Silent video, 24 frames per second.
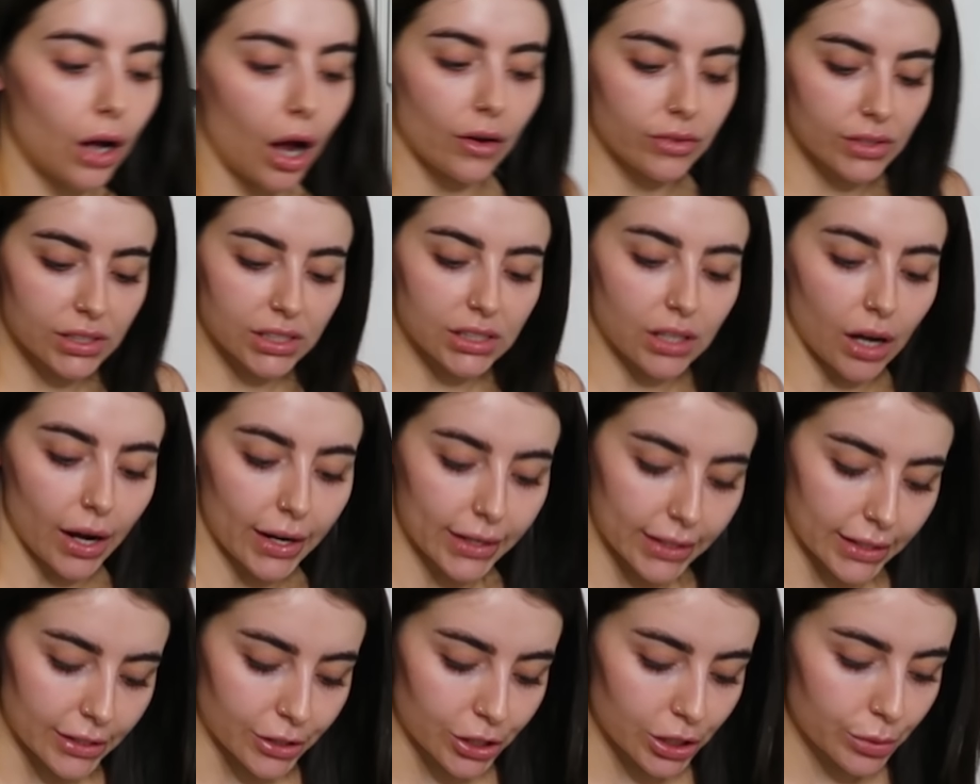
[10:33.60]
I've
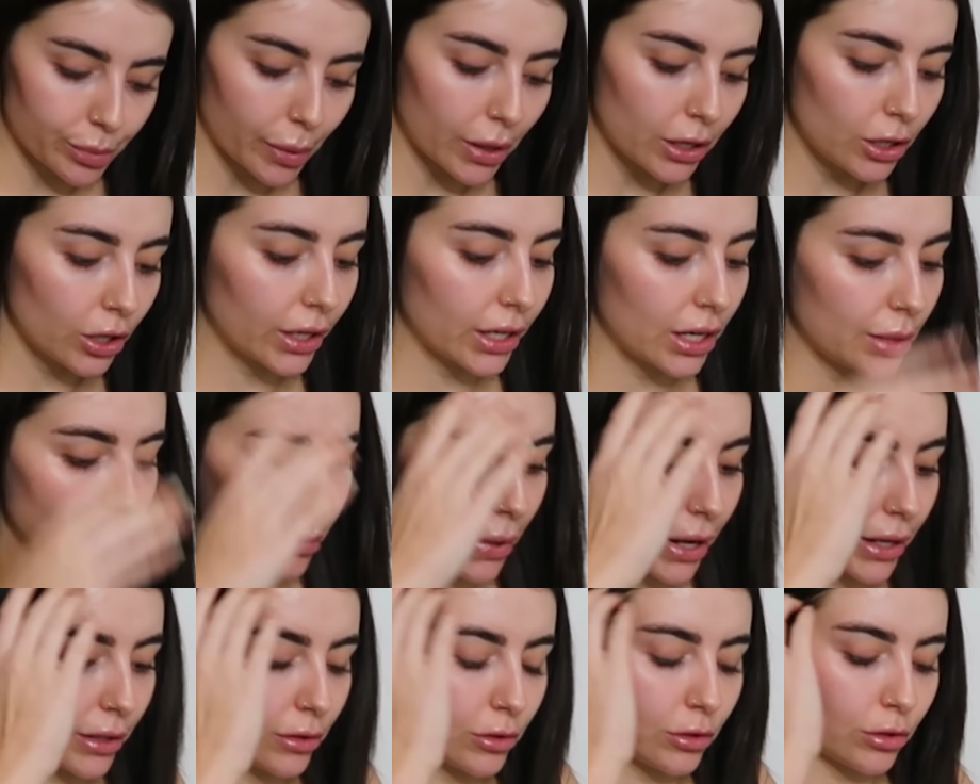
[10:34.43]
decided just by looking at
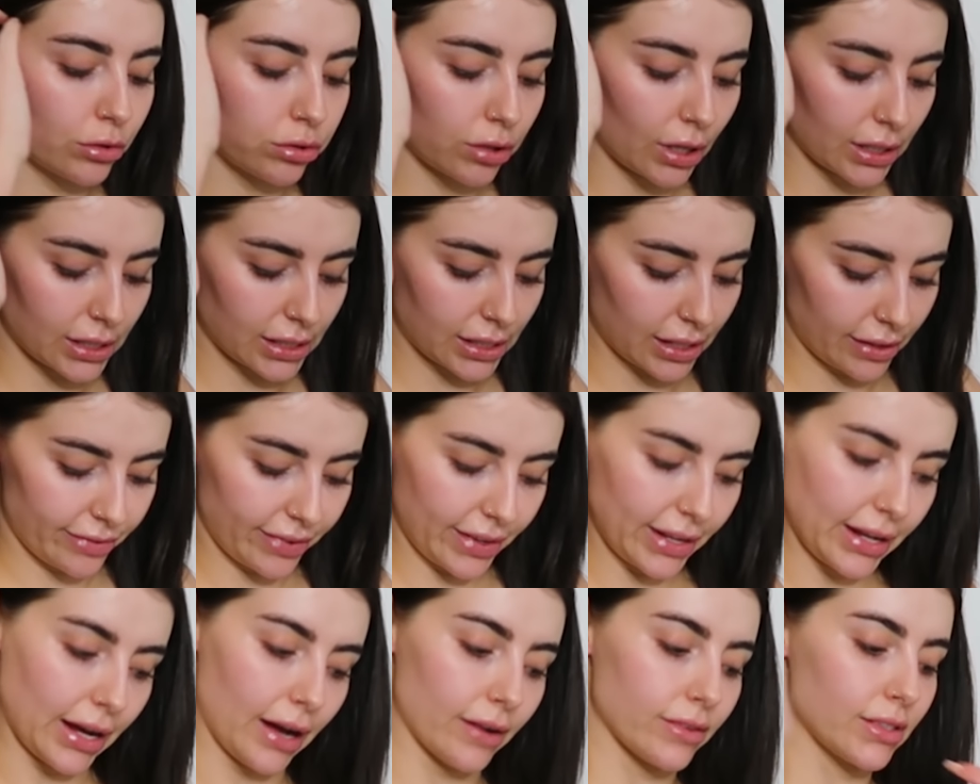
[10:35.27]
my crusty
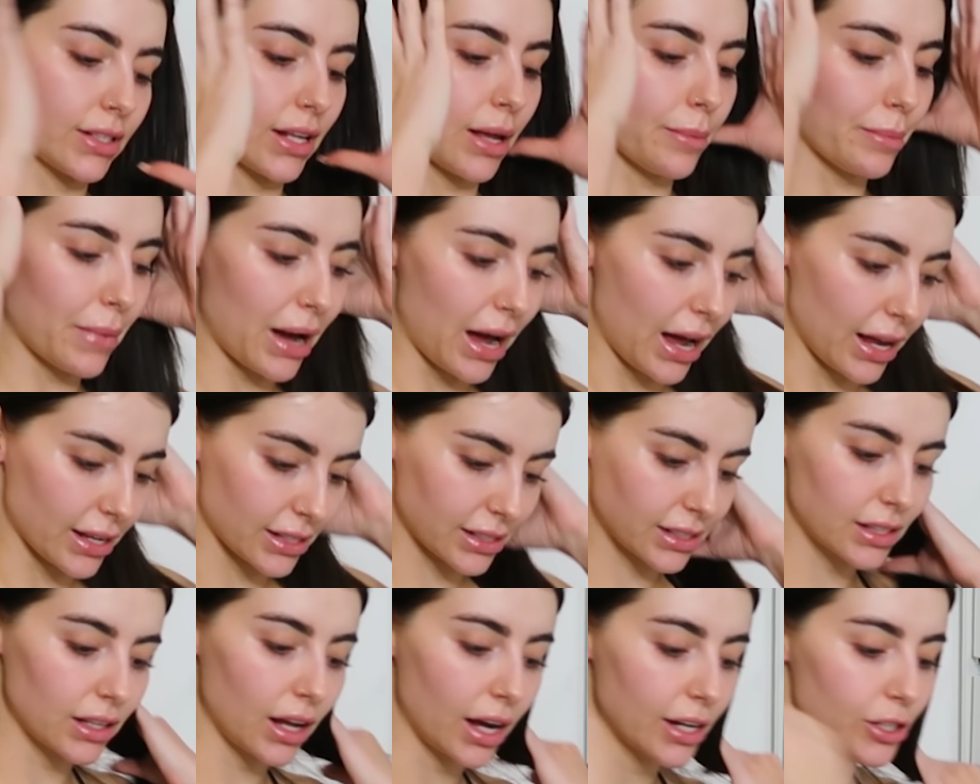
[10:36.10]
feet after that
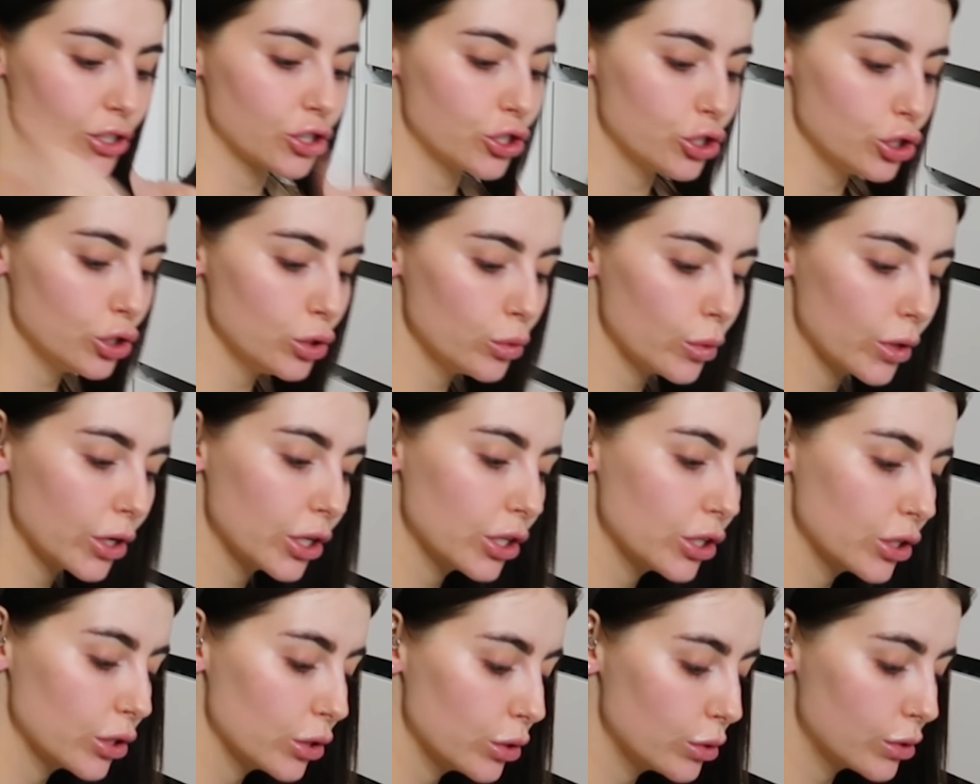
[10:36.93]
mask that I do want
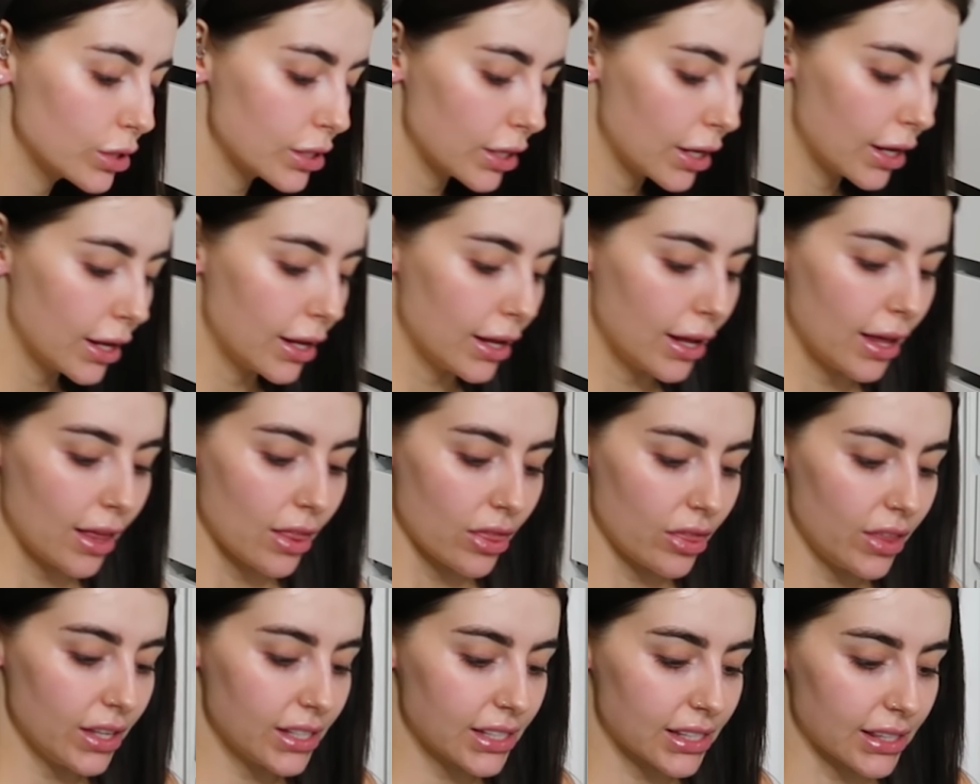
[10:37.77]
to use
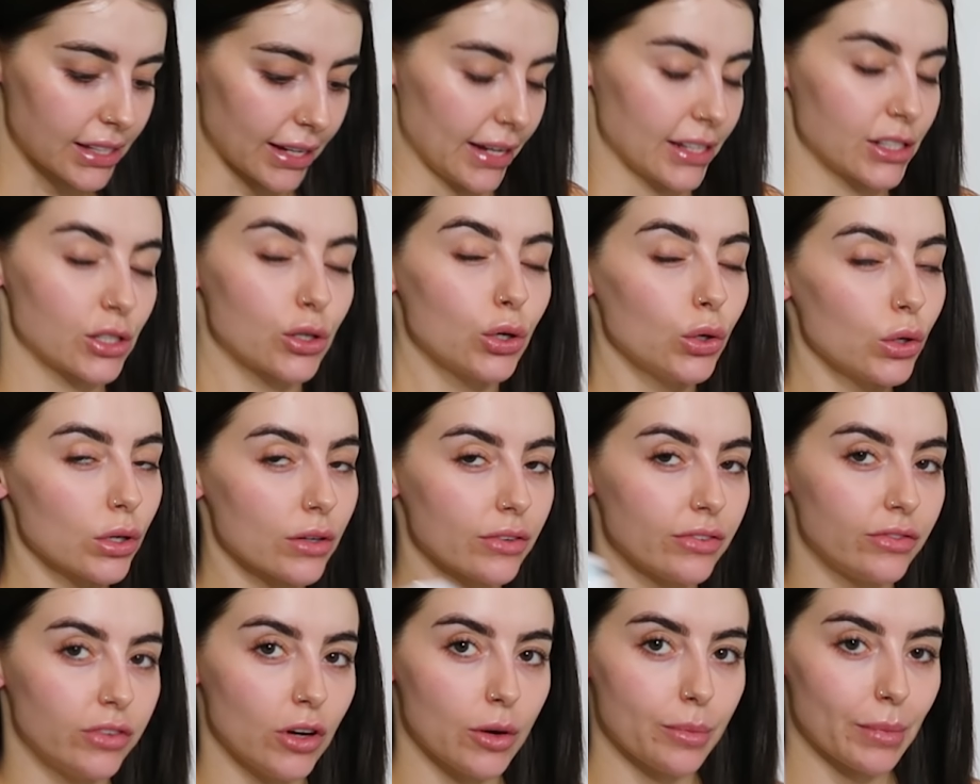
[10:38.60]
this thing. It's called
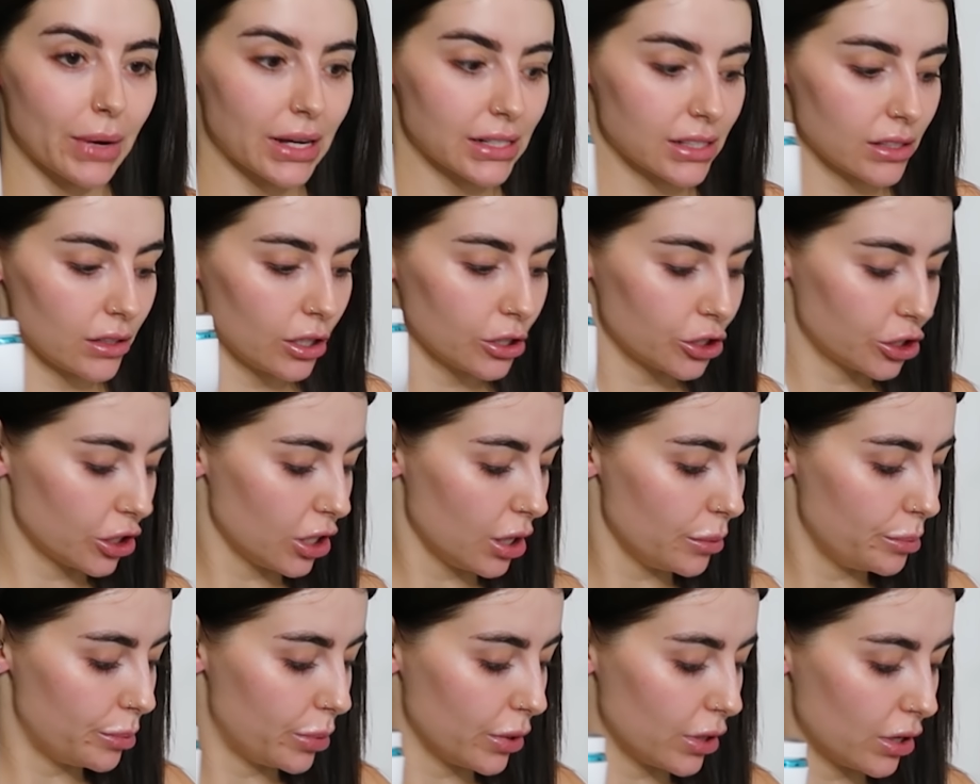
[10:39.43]
a foot
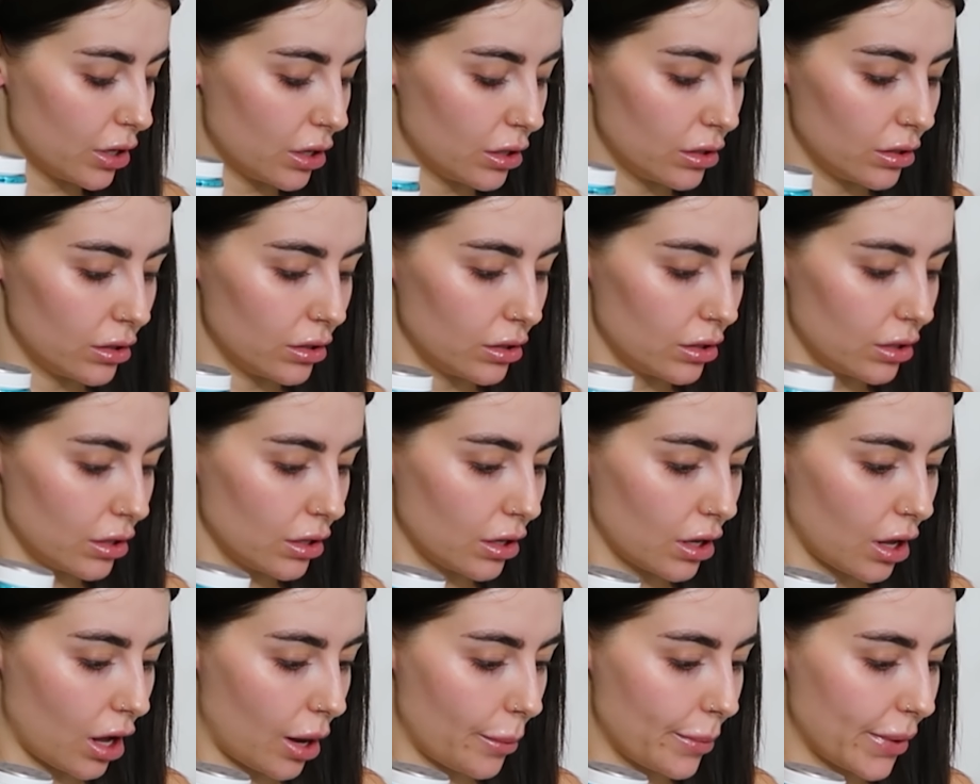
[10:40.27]
massager, but
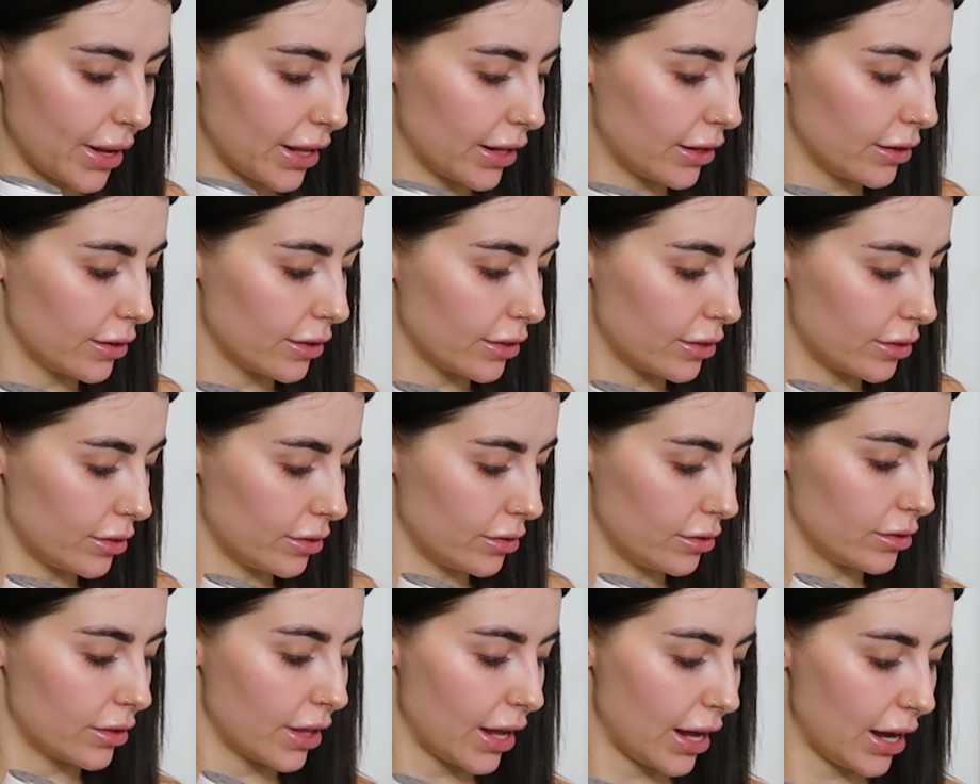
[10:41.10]
I mean,
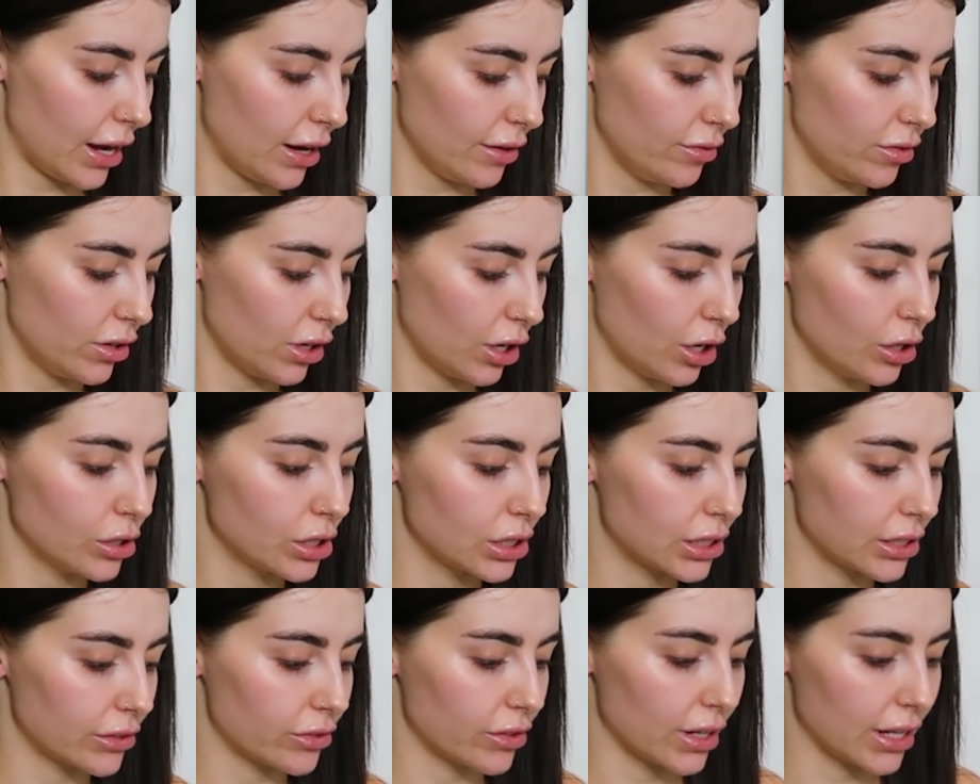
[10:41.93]
they have
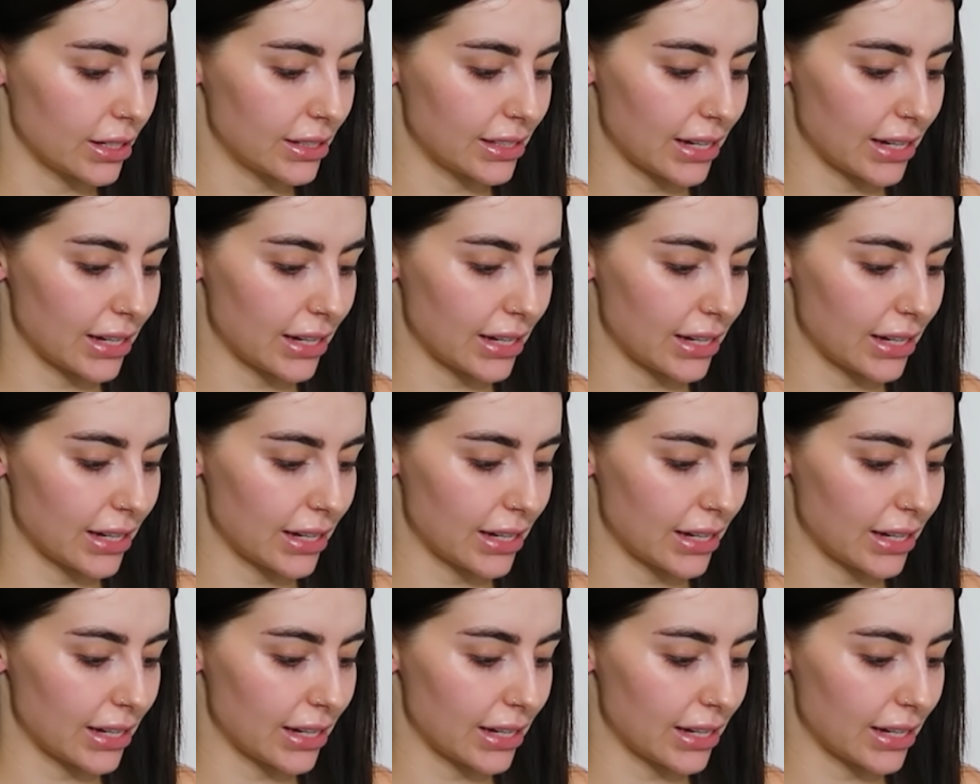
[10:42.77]
loads of different